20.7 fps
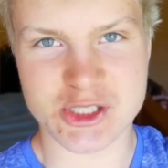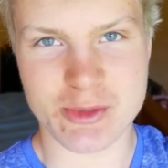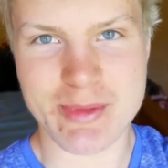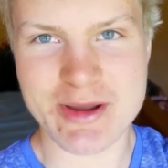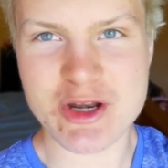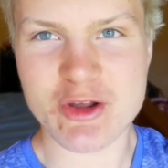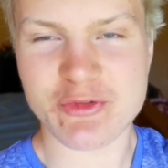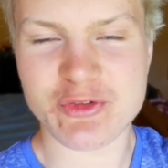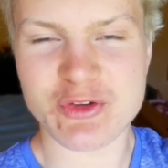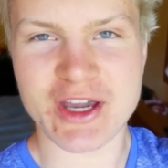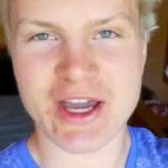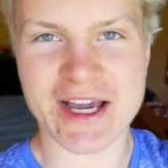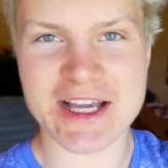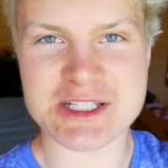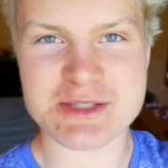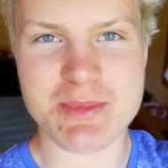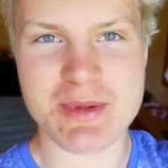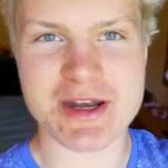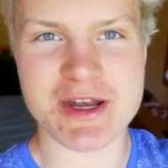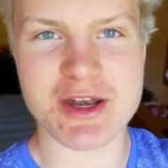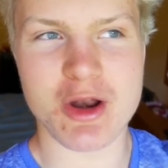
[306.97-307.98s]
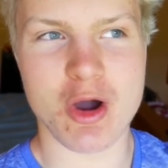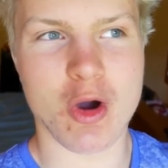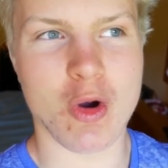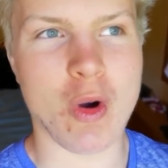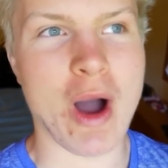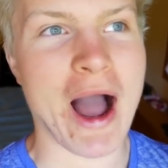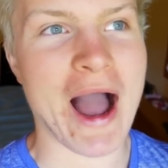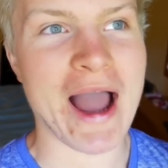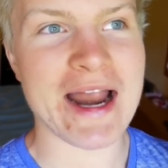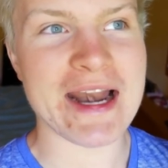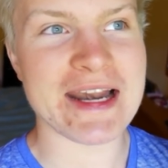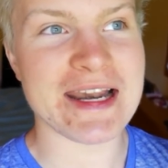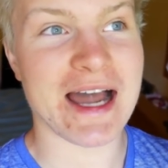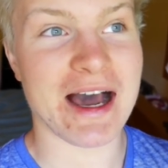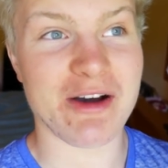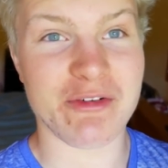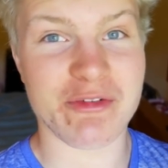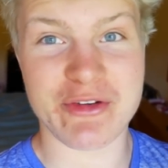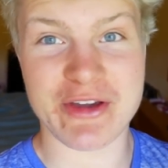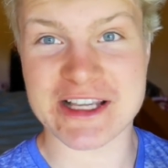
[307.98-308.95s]
So many of you guys might know I
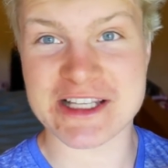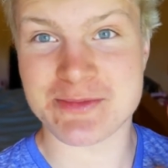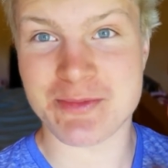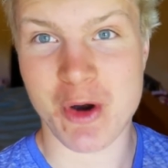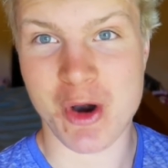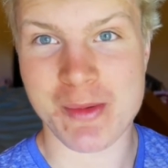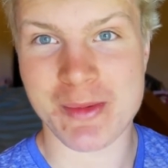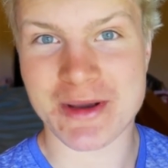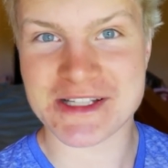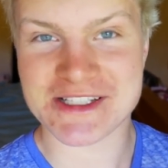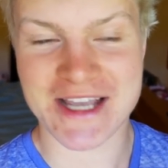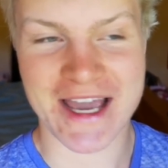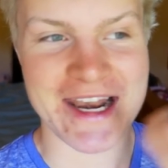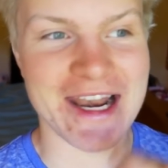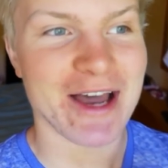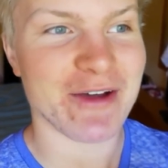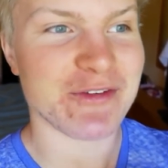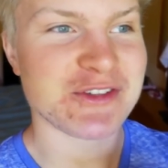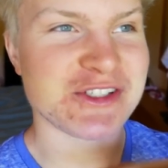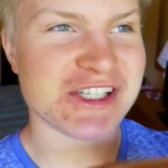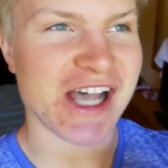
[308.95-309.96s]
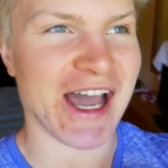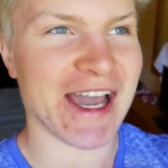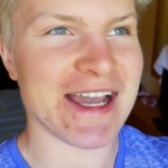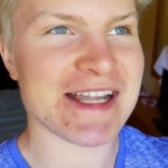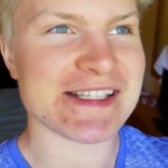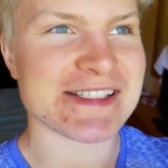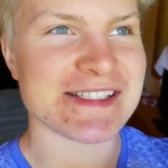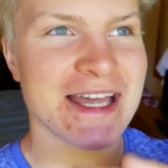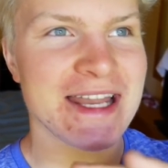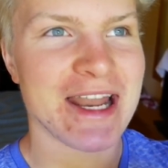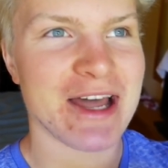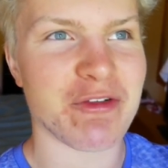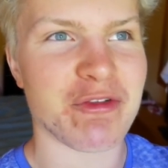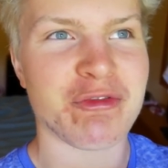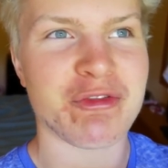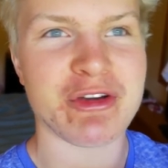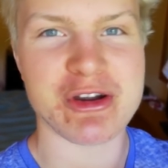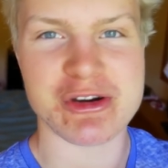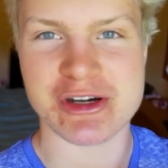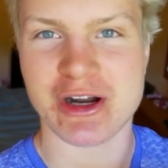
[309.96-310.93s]
love experiments. I love science. I
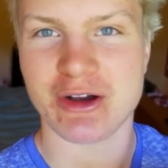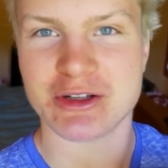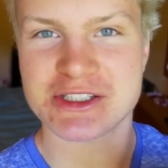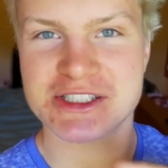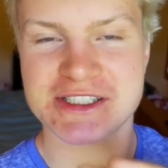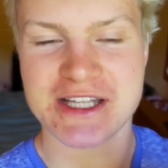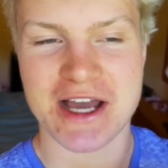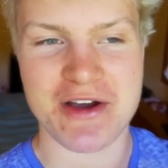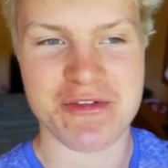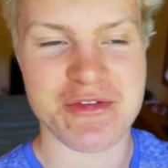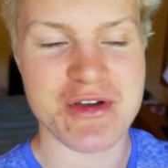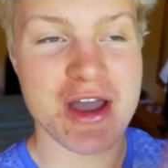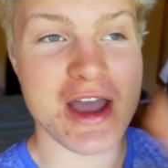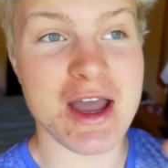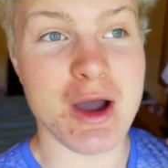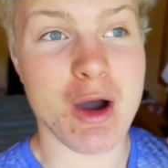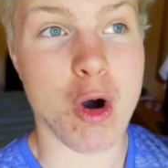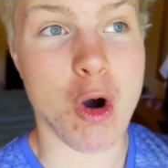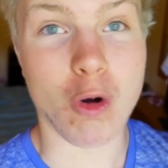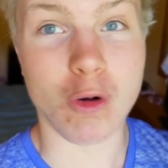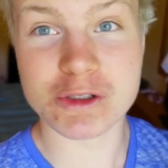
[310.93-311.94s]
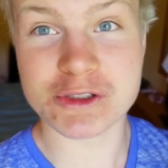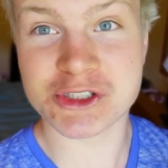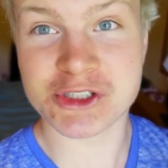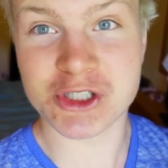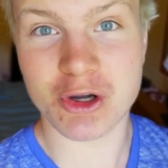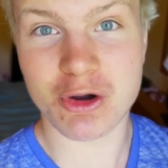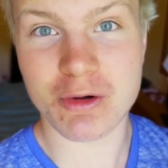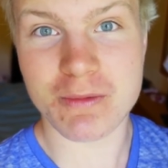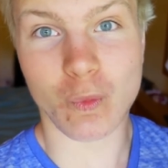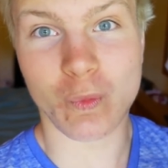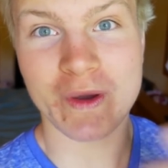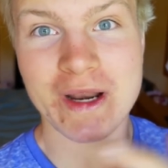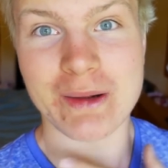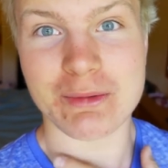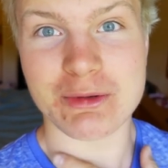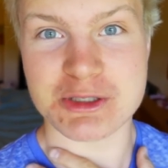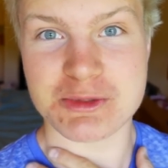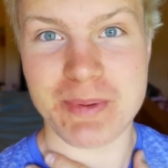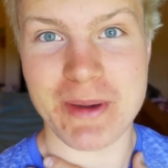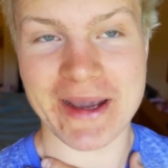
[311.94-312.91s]
love figuring out stuff. Also,
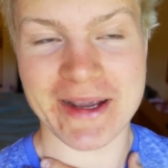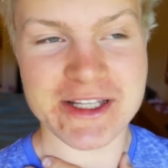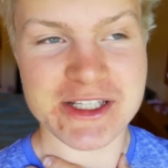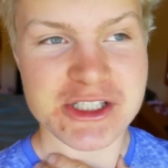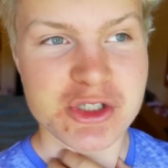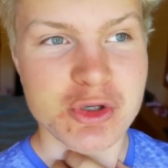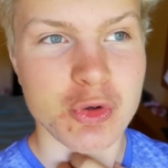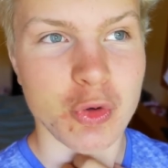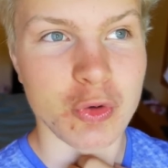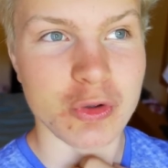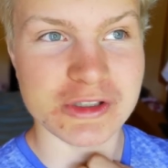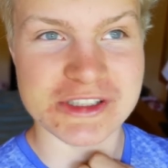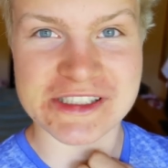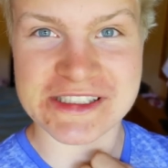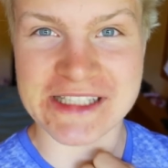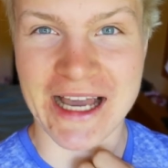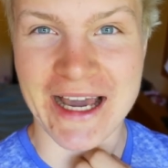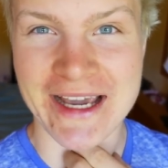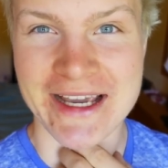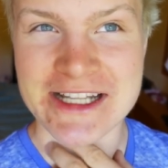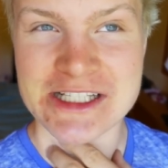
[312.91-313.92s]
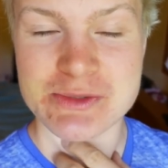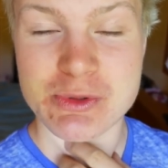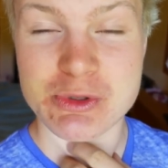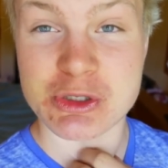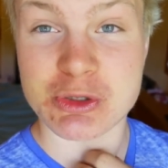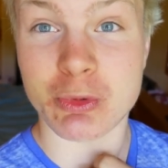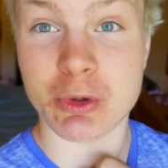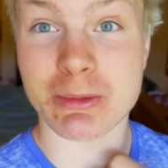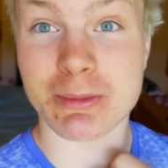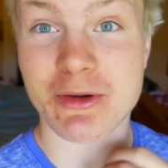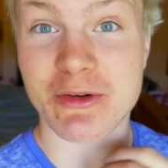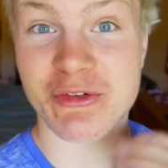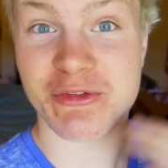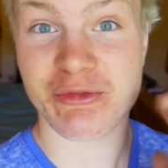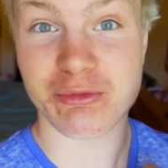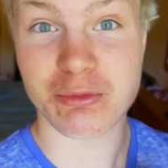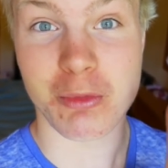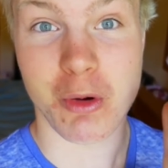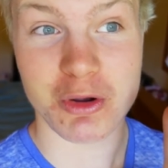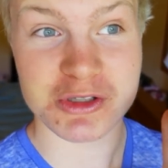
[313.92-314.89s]
when I was back in school, science was one of my
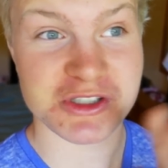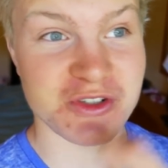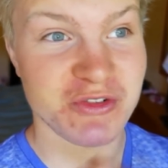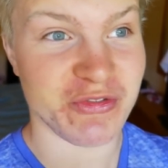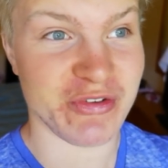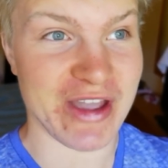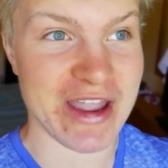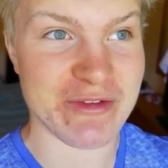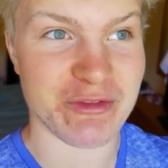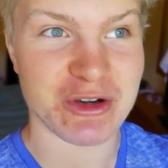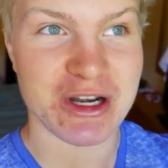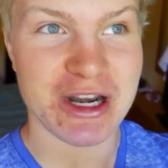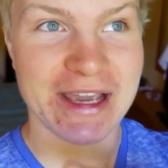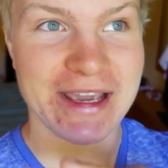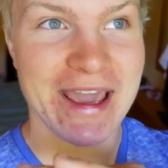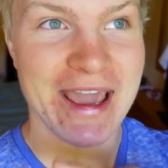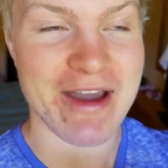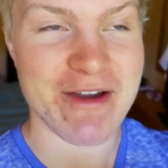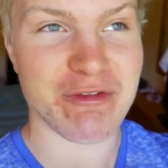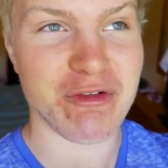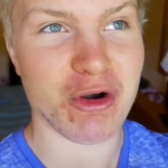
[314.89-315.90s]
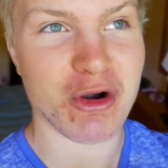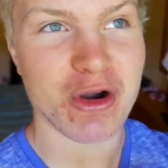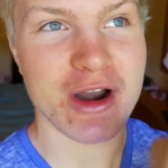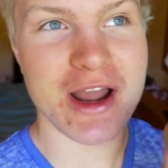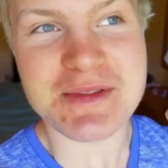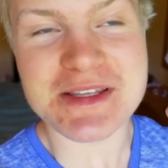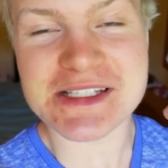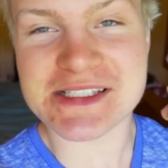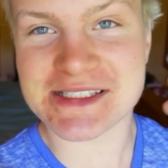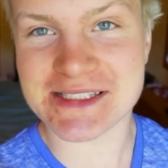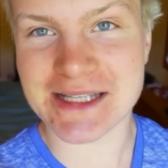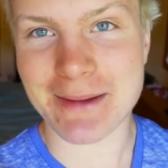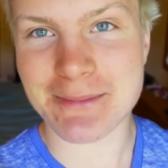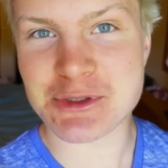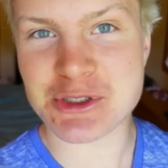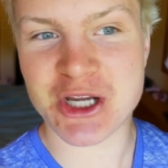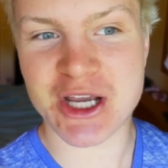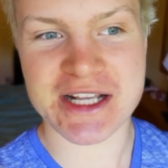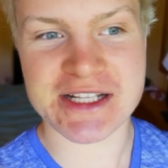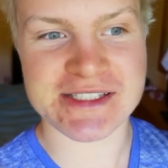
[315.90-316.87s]
most favorite, like, ever
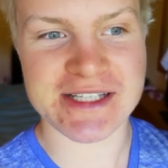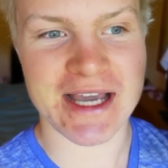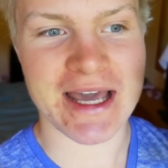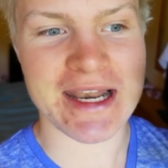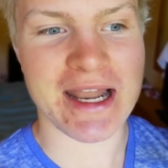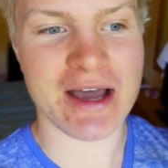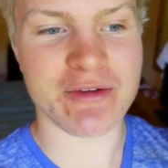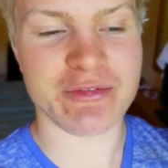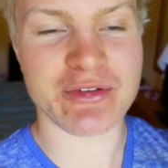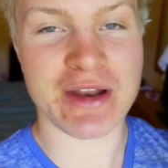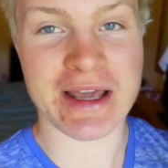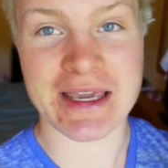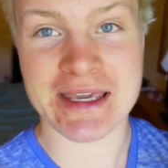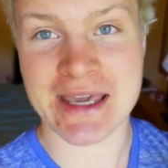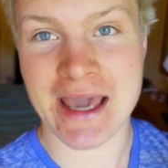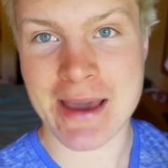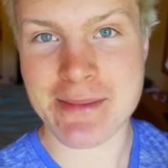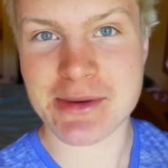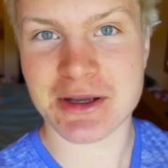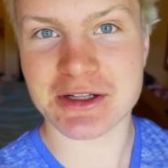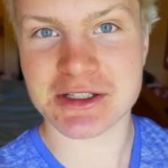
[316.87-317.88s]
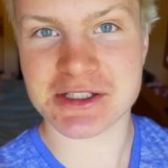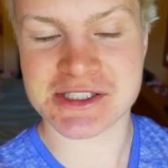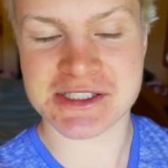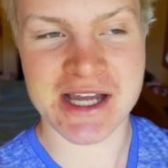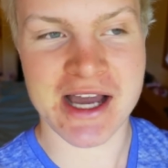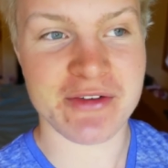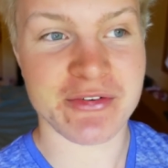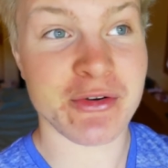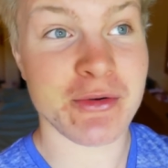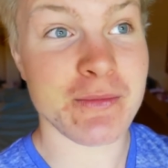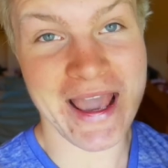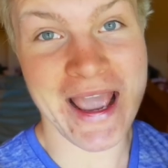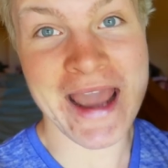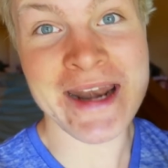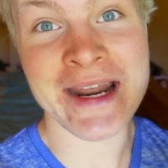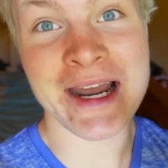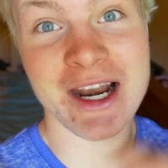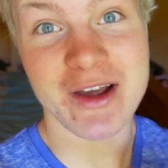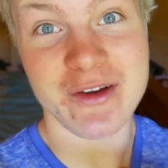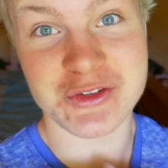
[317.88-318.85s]
subjects. I love, like, chemical stuff.
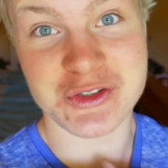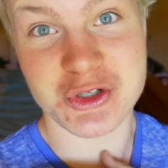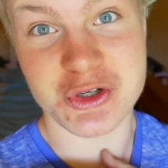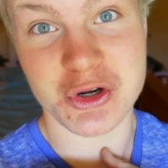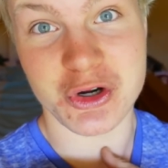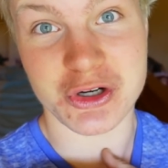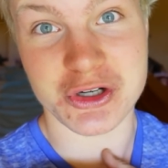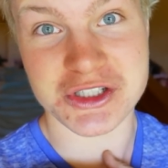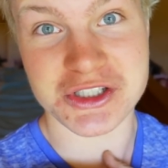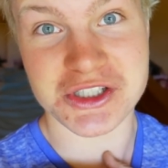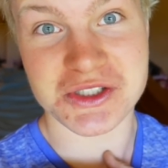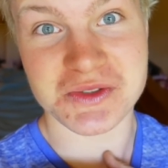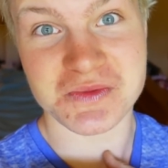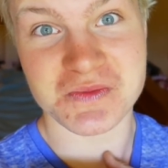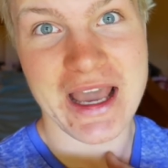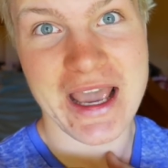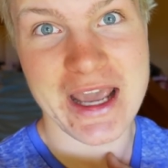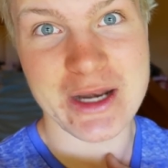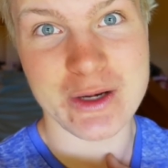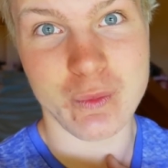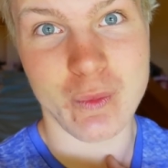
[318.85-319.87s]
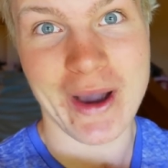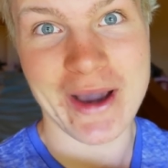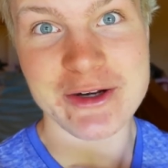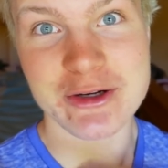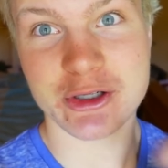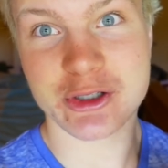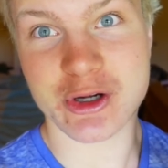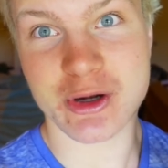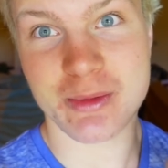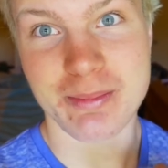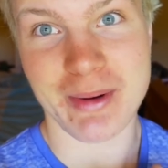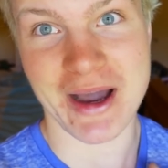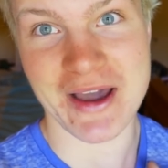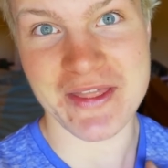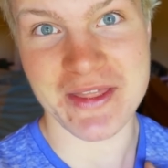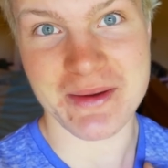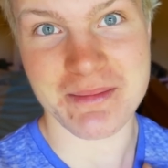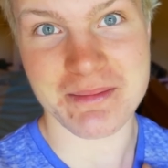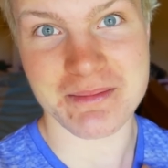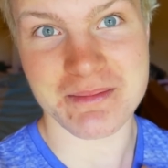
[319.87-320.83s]
And I love scooters. And why not
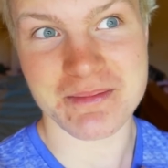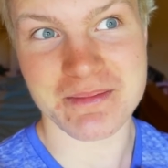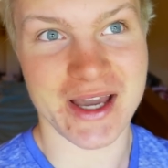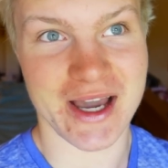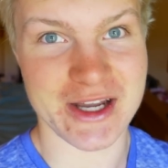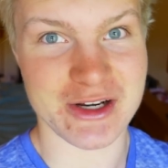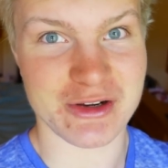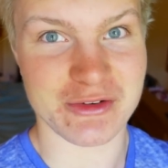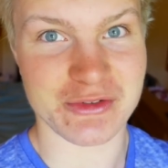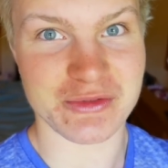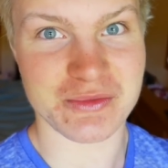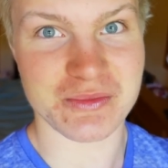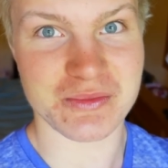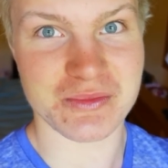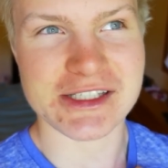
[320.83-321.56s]
combine them, kind of.